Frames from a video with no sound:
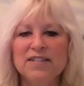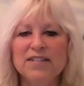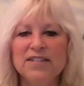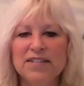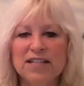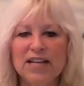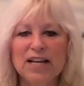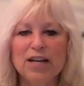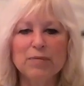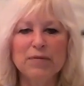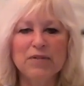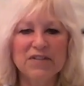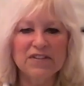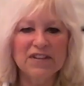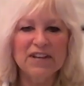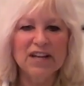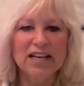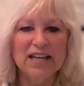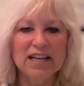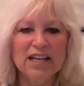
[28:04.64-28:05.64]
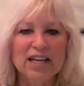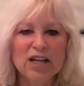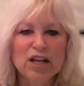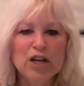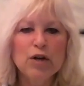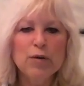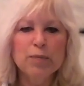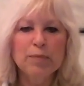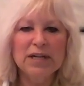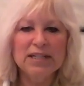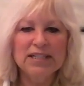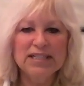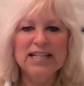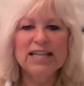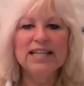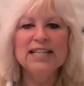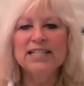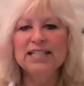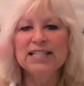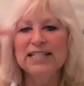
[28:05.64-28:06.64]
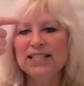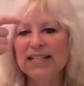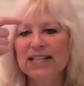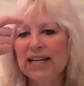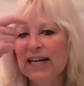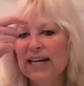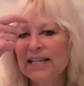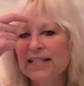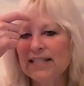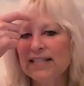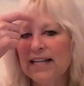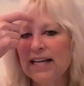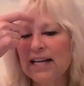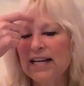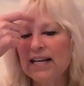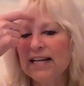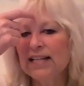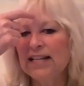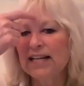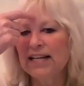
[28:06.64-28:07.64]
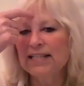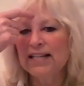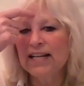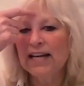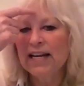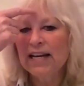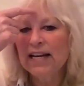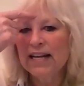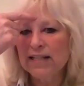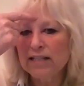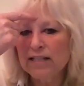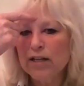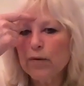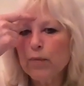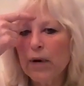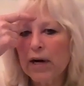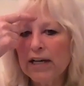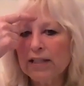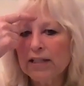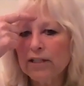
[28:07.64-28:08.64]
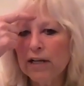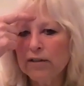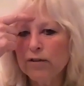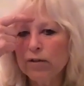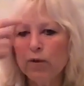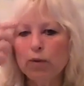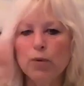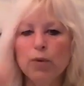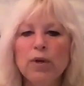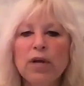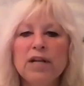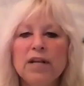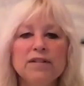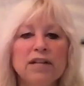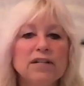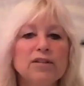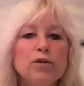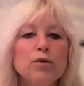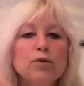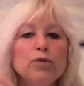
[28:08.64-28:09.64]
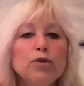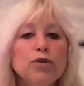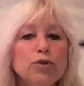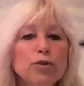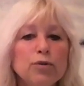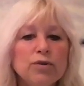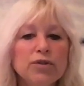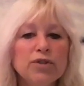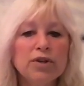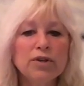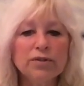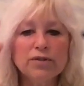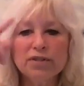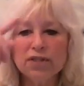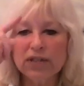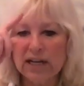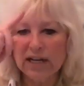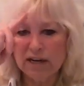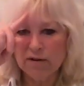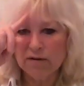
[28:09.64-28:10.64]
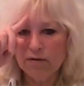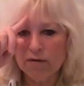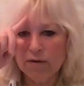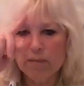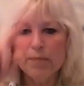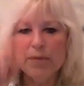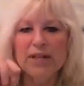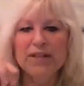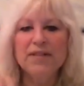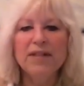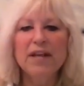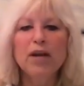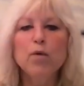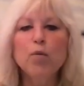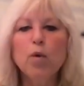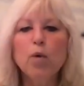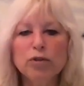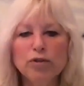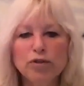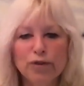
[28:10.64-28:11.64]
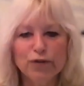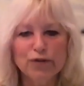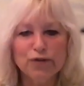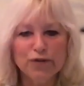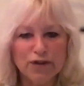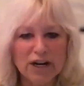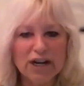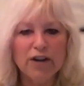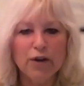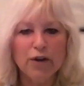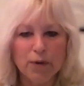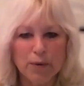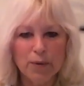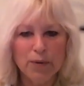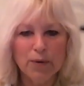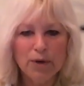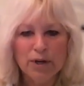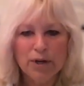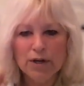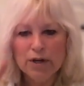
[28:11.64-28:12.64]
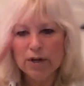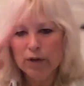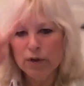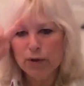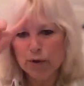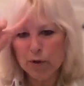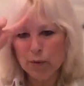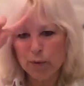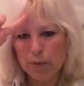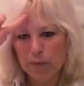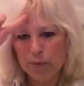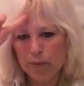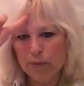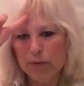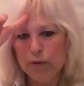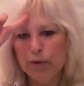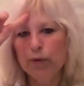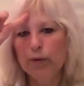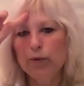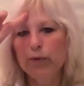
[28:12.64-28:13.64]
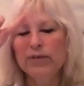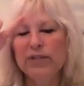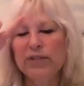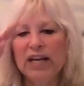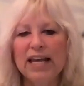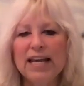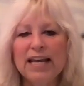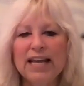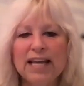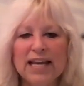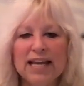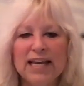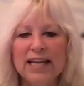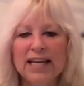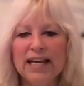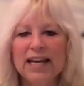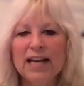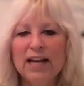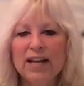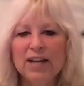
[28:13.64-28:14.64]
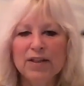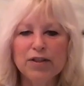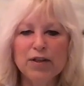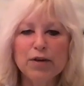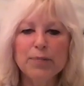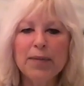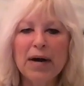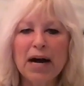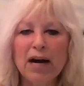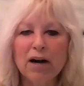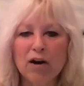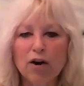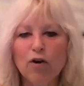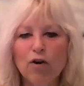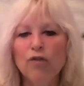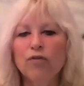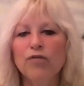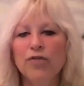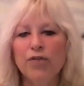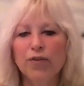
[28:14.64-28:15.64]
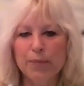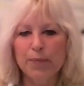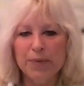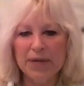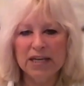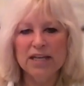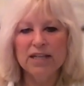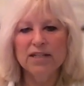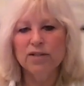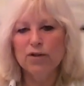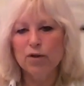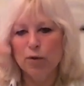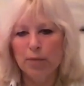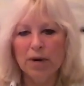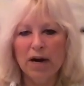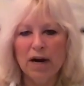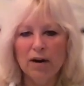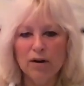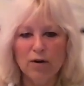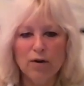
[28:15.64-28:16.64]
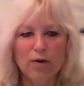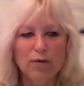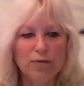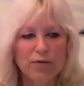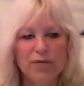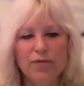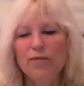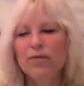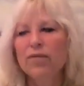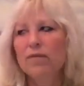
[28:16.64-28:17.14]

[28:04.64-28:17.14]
the same thing, but they are saying that it's a white tattoo that you choose yourself, but they want to trick you to take the mark of the beast or mark of